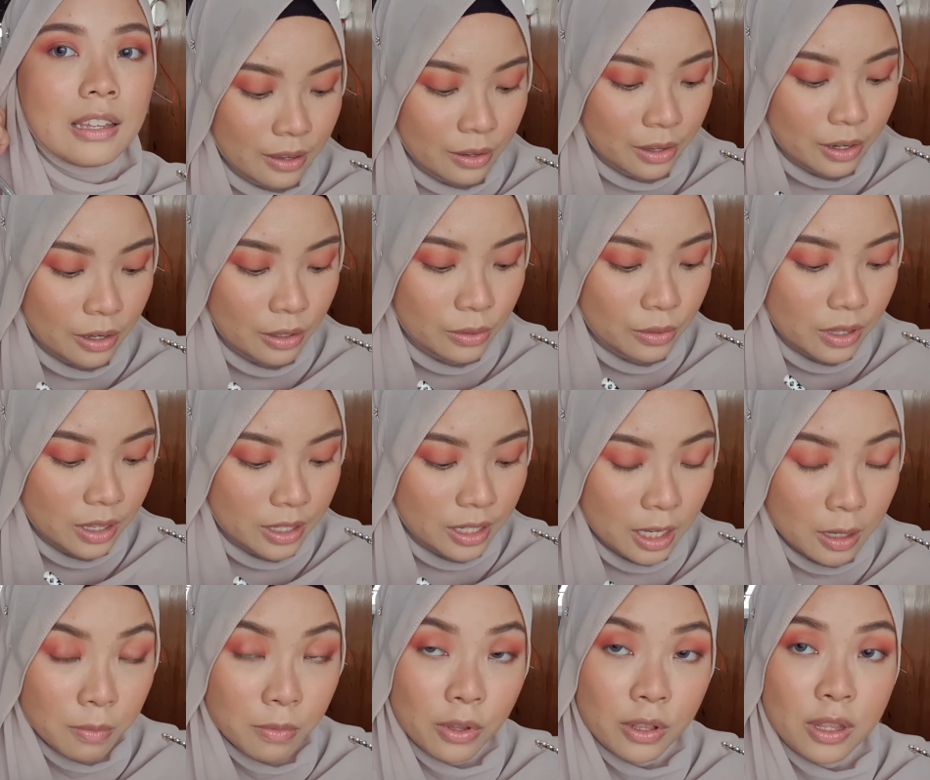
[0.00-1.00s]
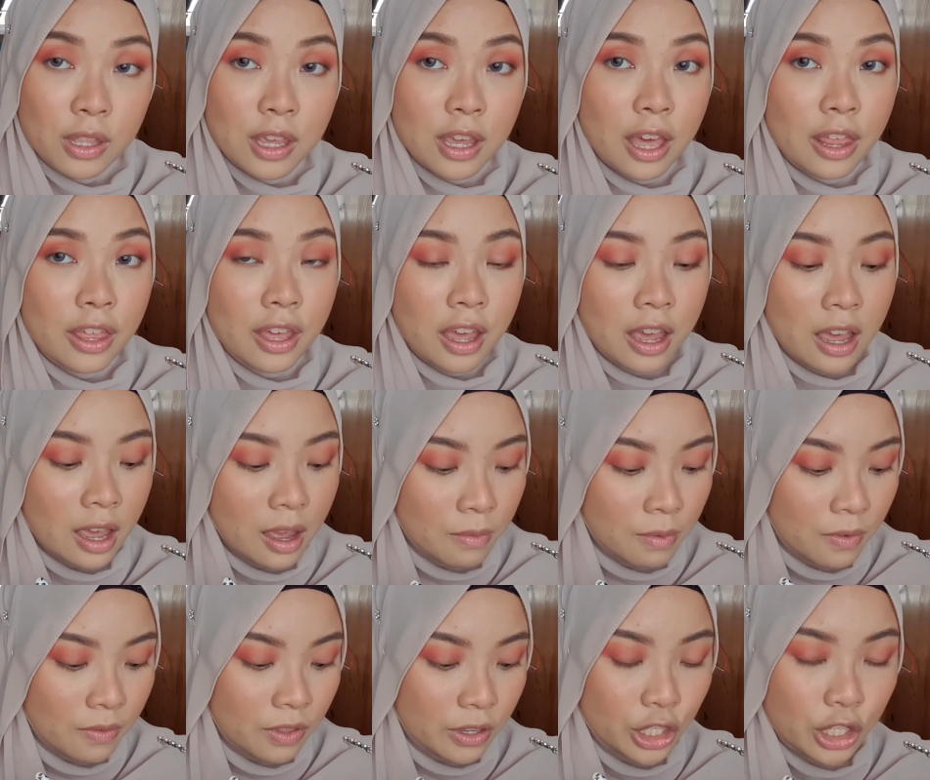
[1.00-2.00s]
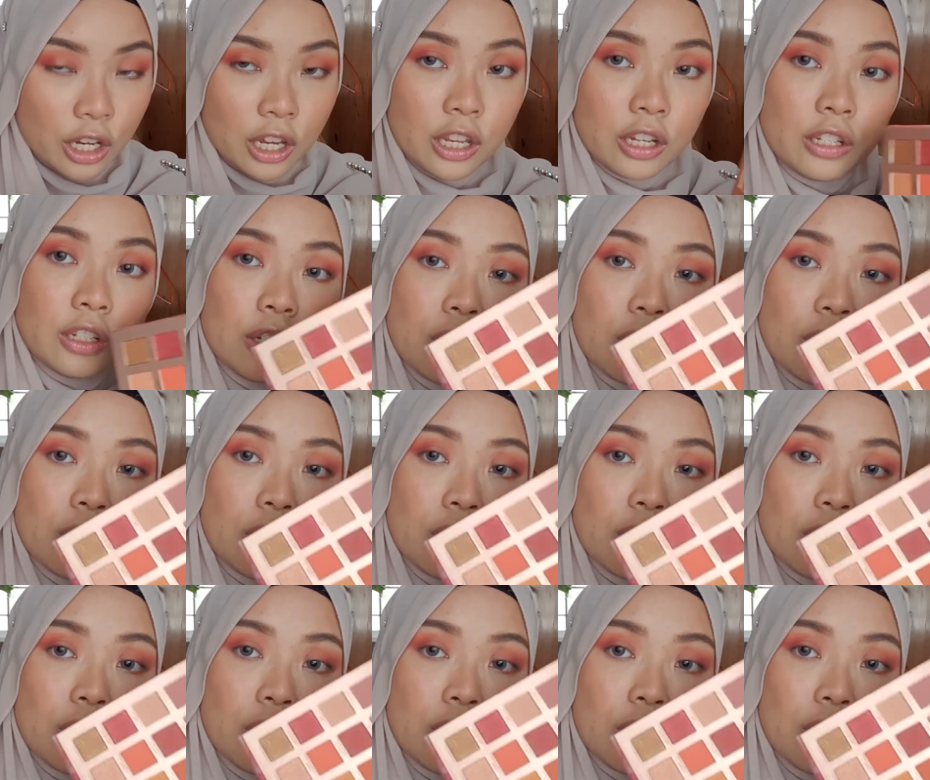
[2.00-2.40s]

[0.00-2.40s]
I'm gonna do the same on the other eye with the shade